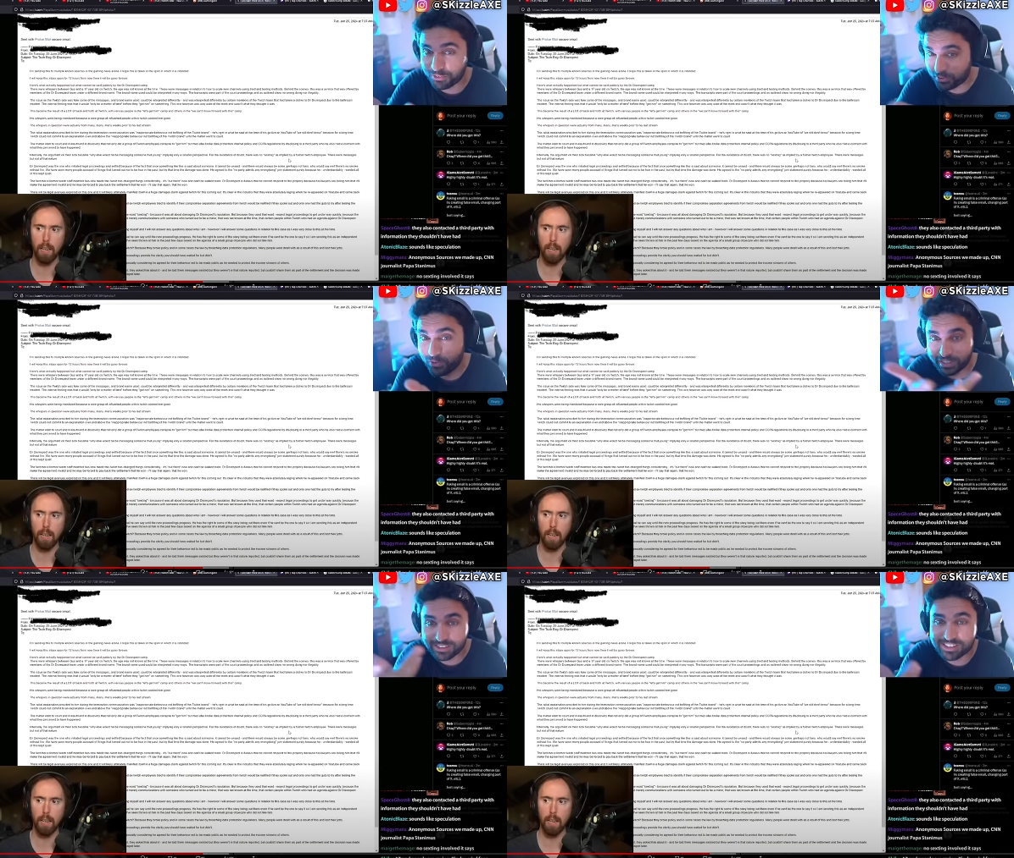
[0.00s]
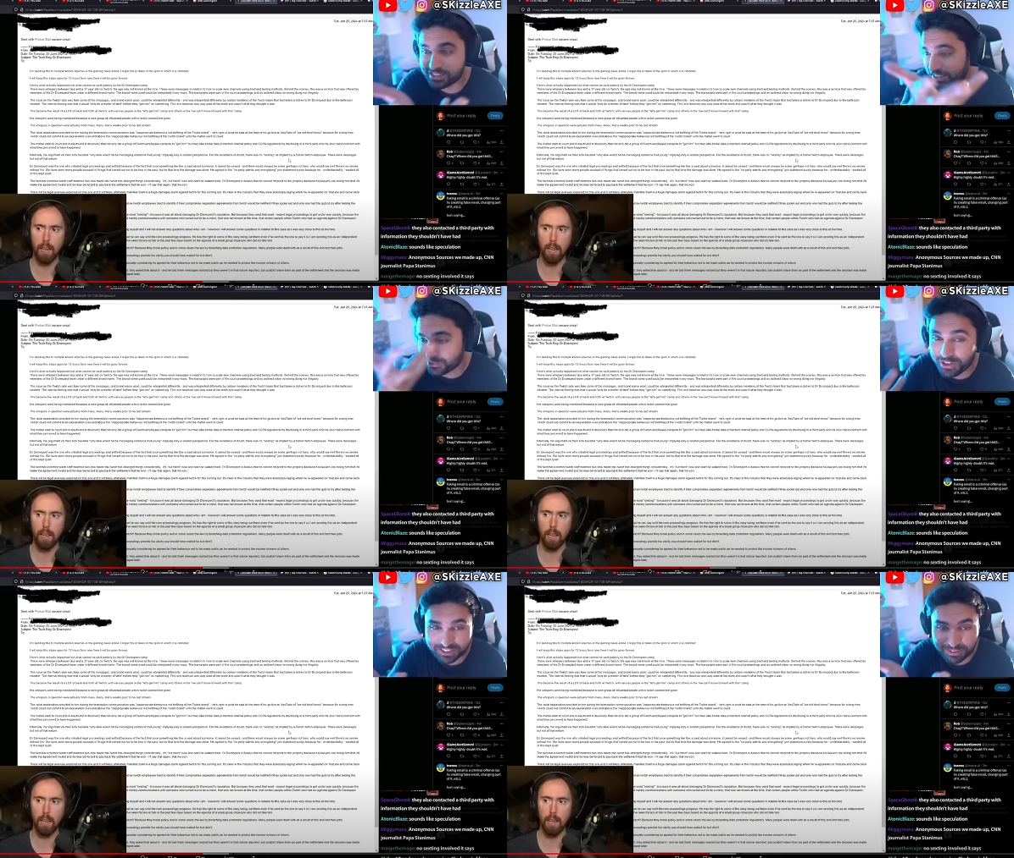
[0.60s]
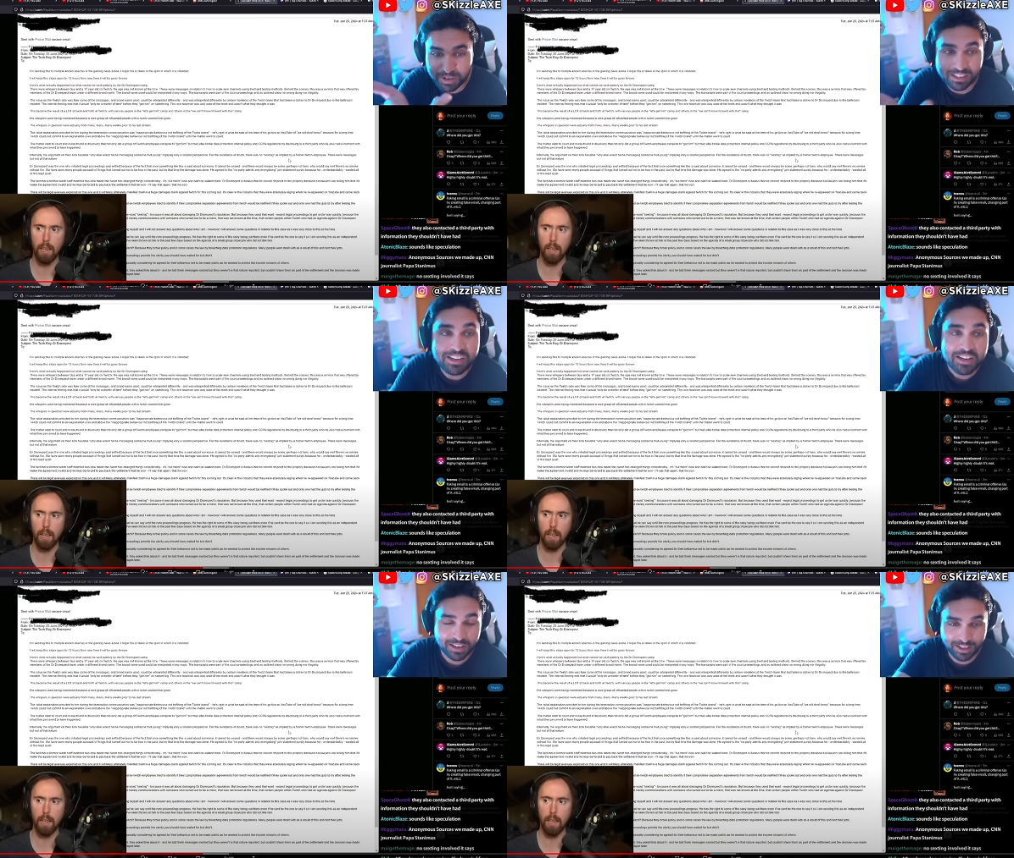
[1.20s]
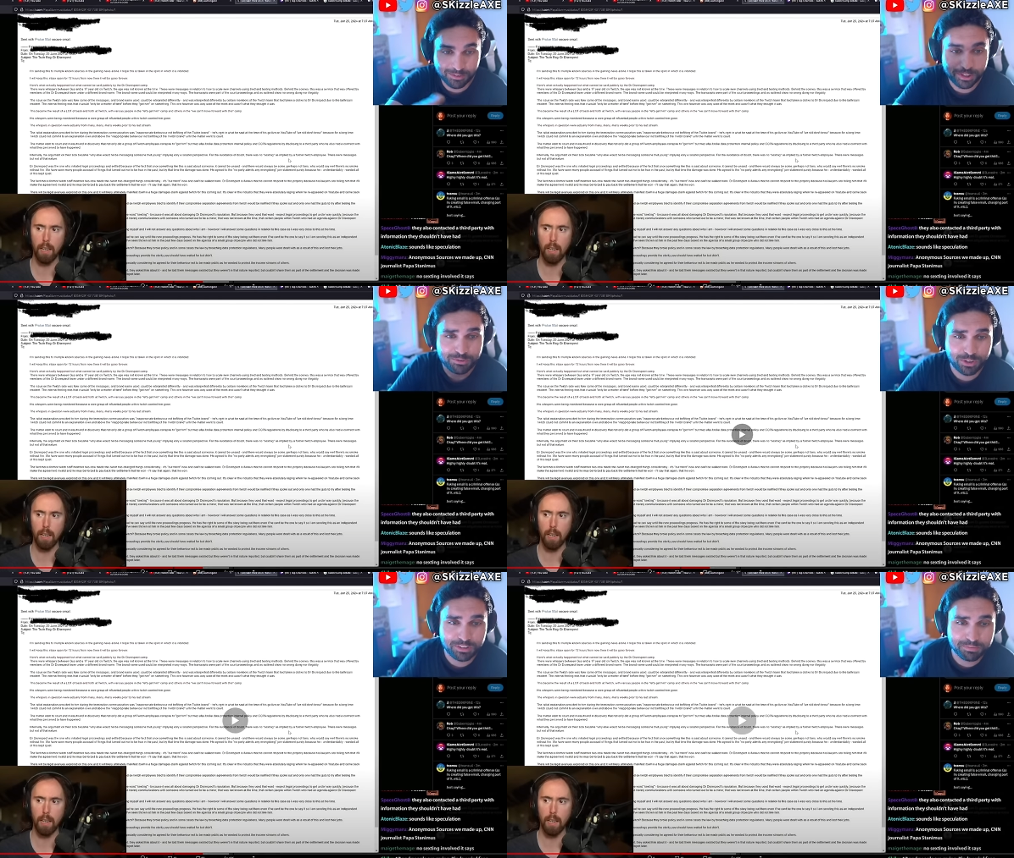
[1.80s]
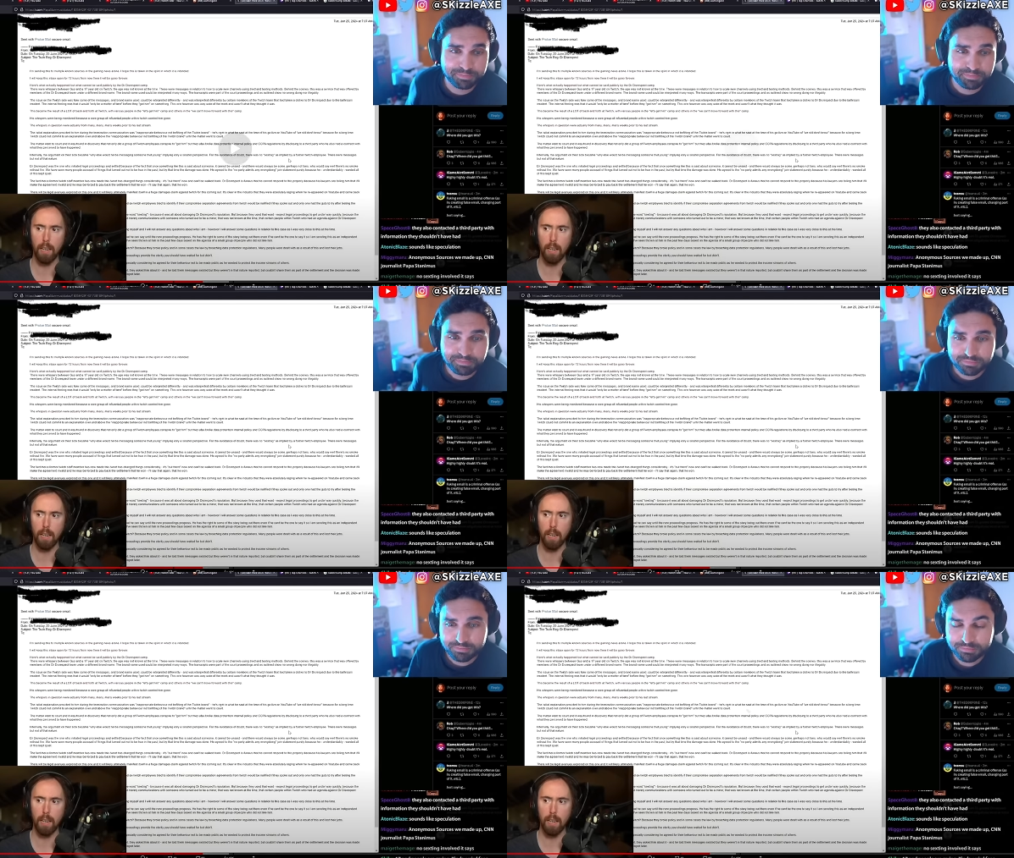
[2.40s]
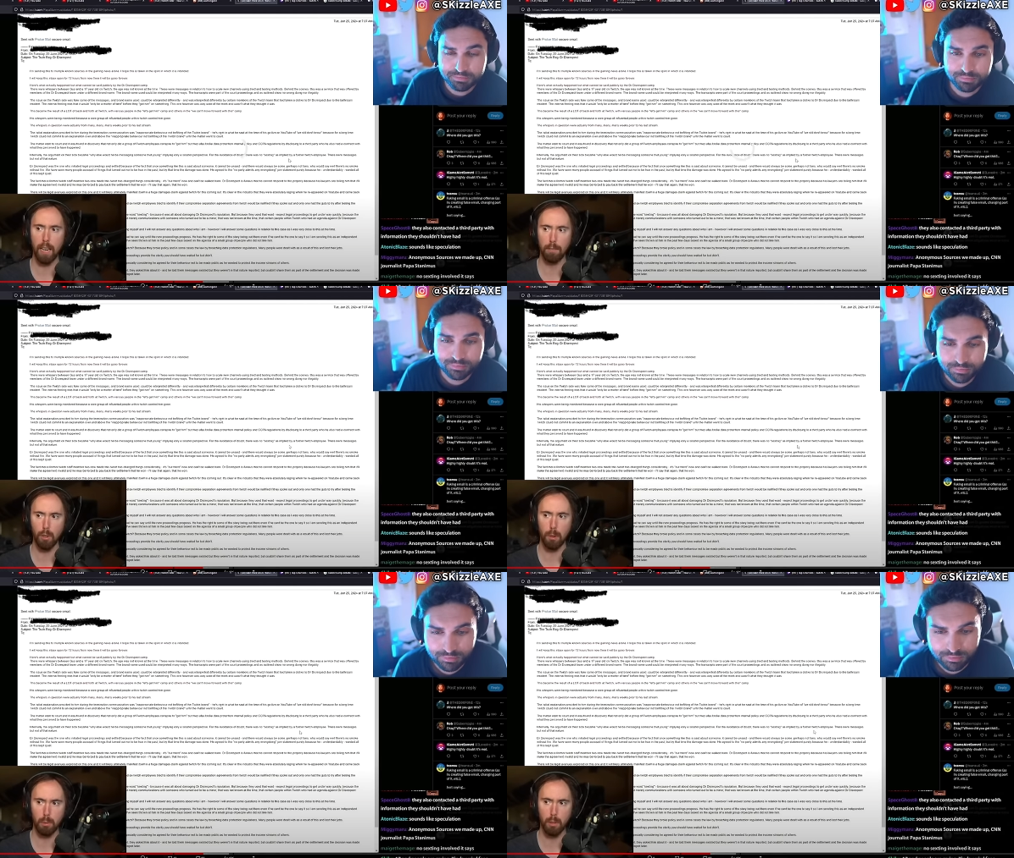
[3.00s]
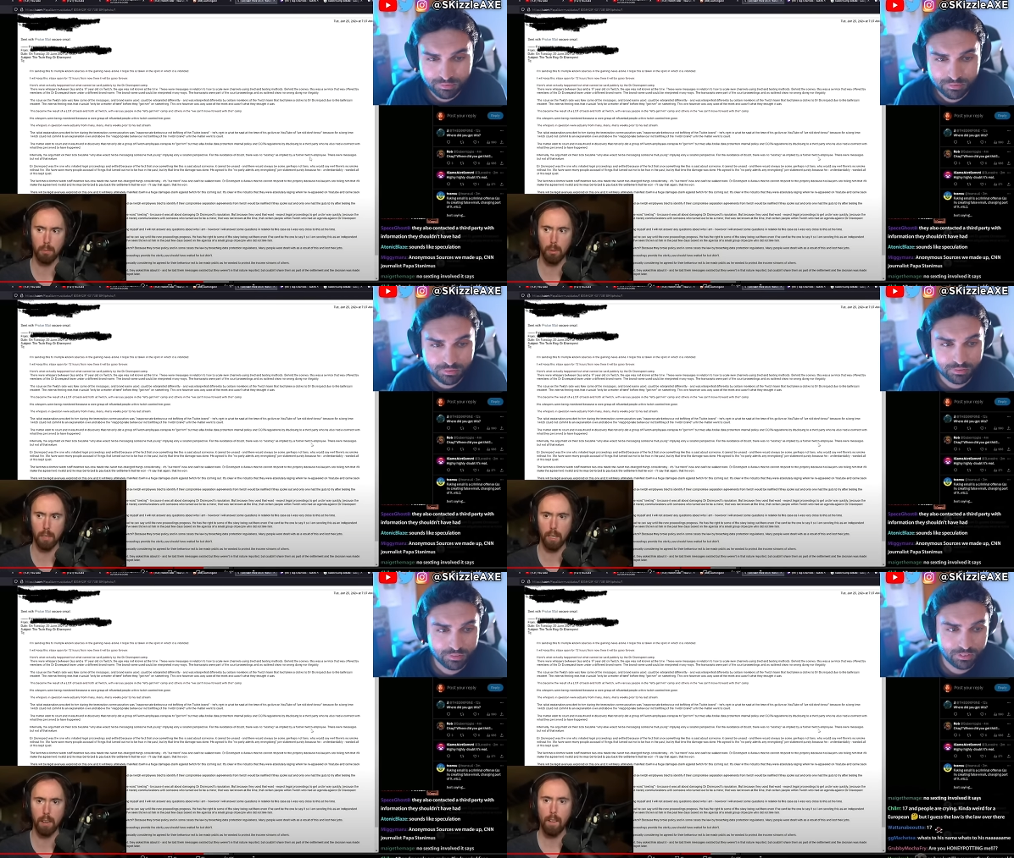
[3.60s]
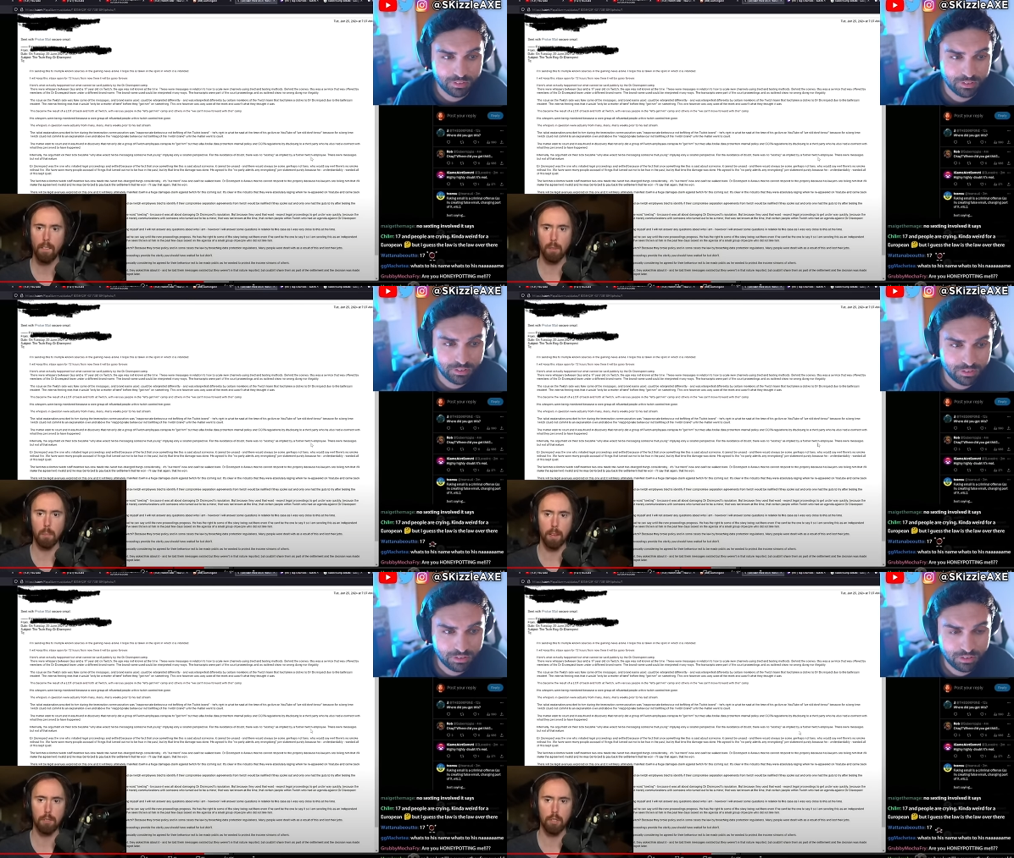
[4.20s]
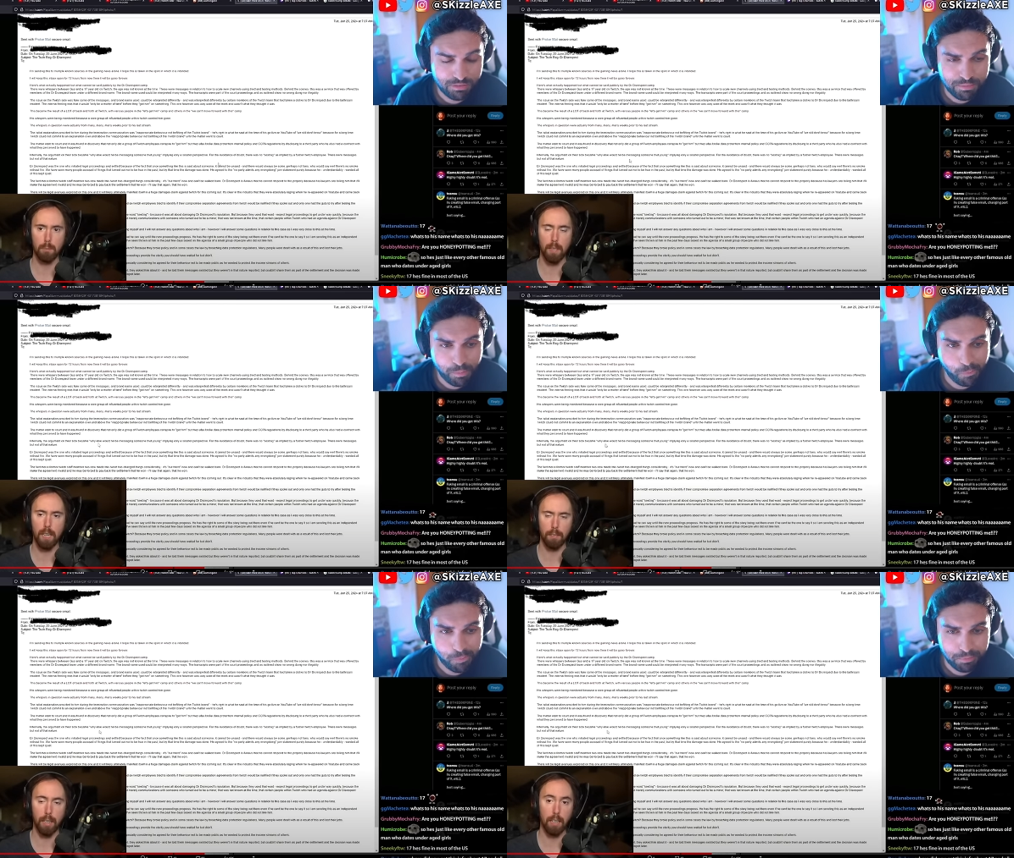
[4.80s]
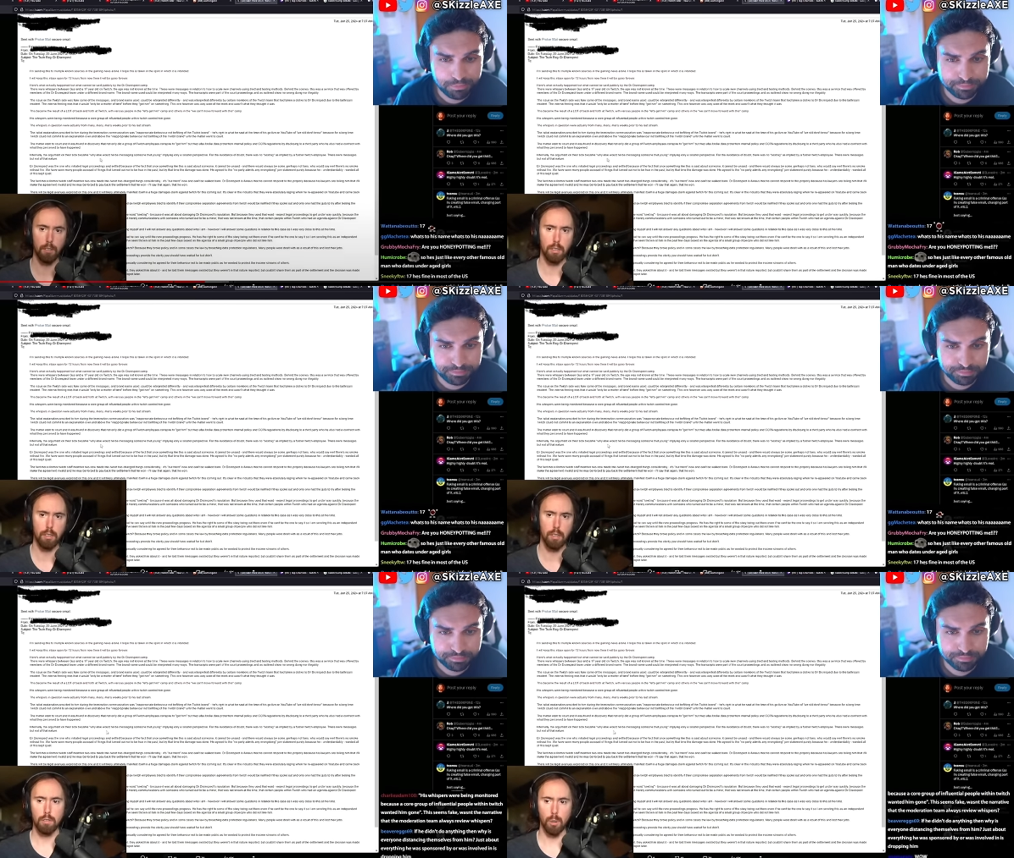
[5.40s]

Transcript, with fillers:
Speaker 1: fifty-one situation, man. Uh, wait for it.
Speaker 2: By a former Twitch employee, there were messages, but not of that nature.